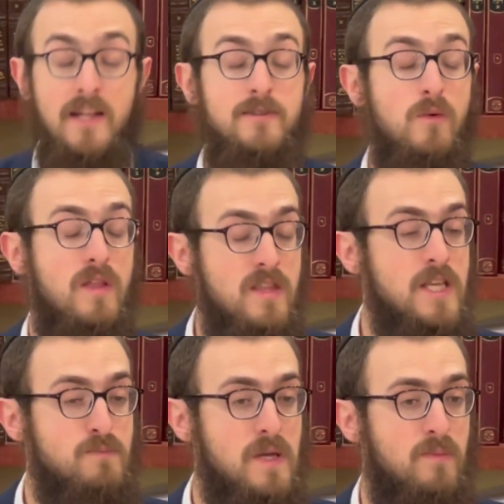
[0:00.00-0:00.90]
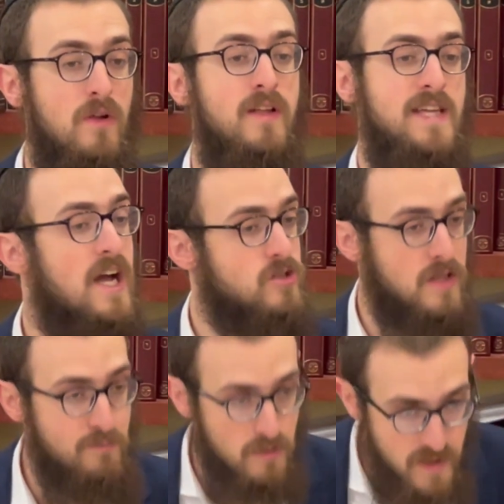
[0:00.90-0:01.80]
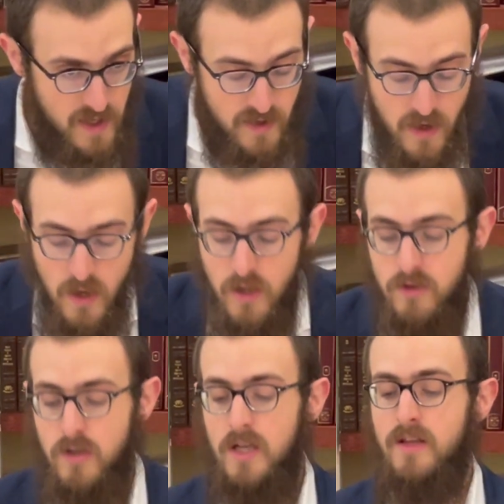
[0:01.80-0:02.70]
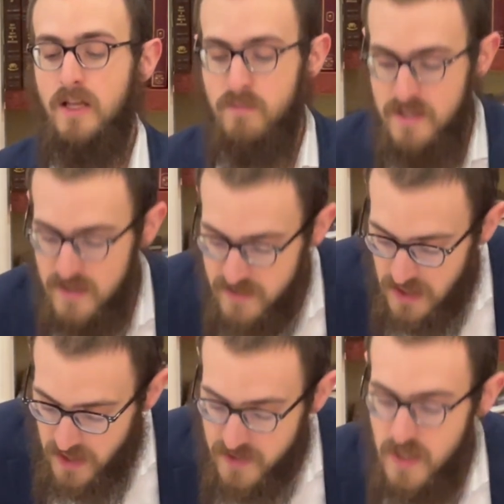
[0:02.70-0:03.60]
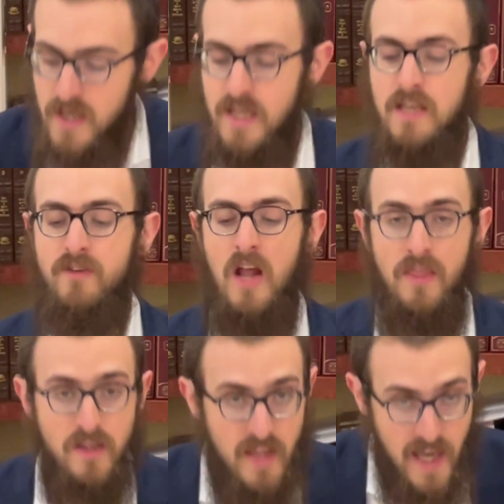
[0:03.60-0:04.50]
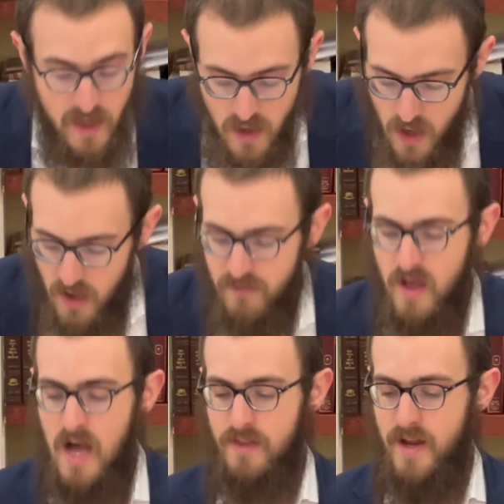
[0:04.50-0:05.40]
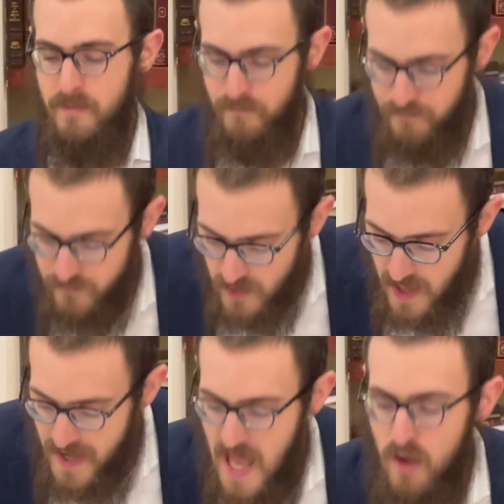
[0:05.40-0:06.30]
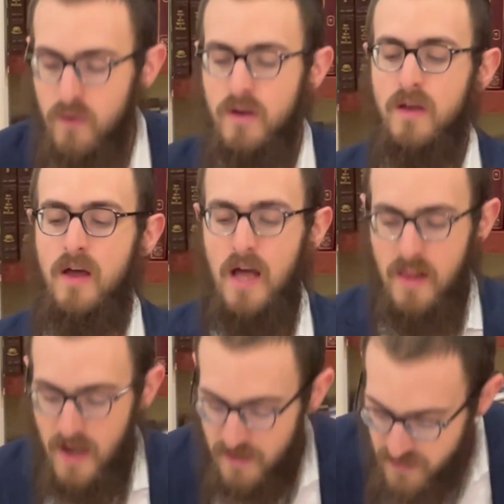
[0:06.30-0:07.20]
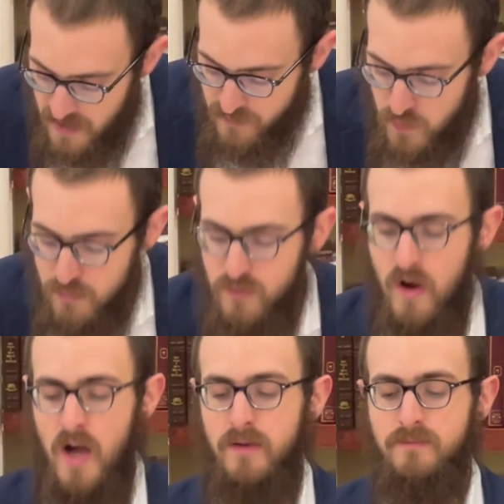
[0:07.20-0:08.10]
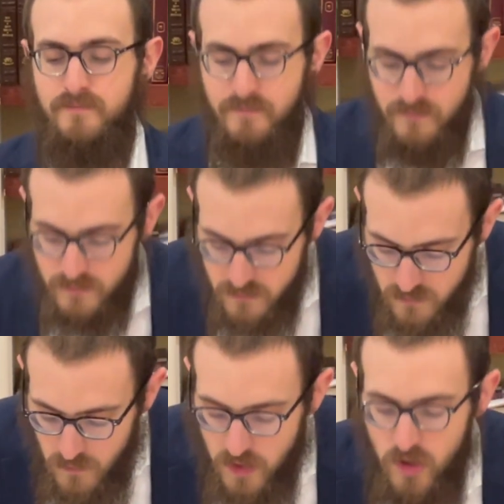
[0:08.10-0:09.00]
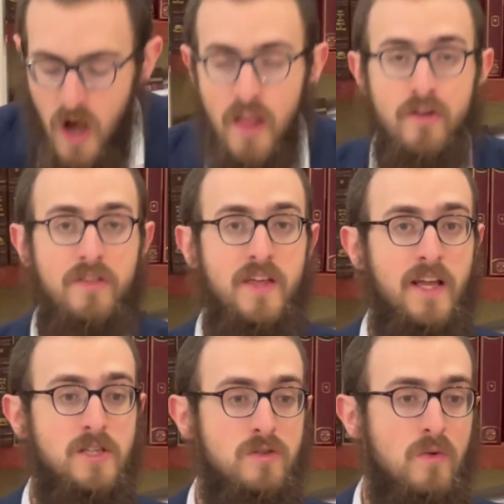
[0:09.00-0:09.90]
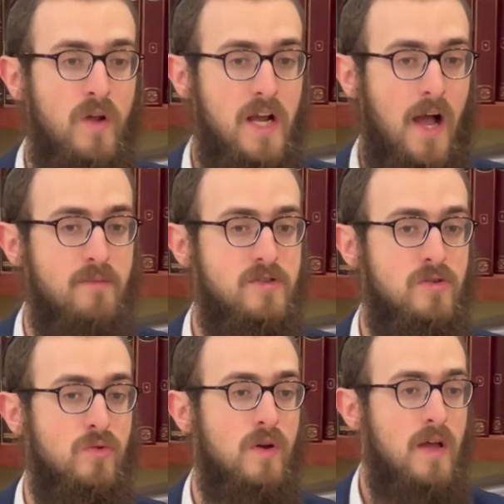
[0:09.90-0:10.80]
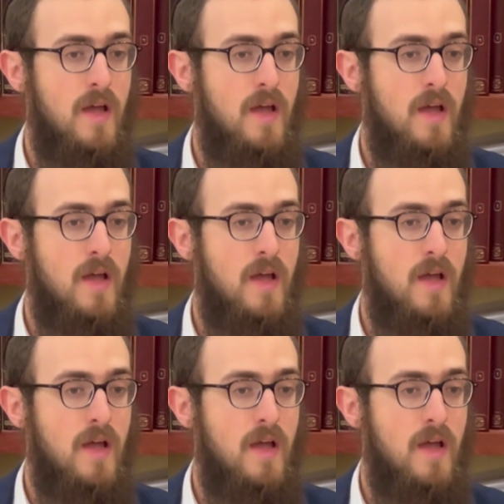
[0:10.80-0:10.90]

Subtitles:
with these people, it's actually permitted to conduct business dealings even on the day of the holiday. And now, halacha vav, we move on to other things when it comes to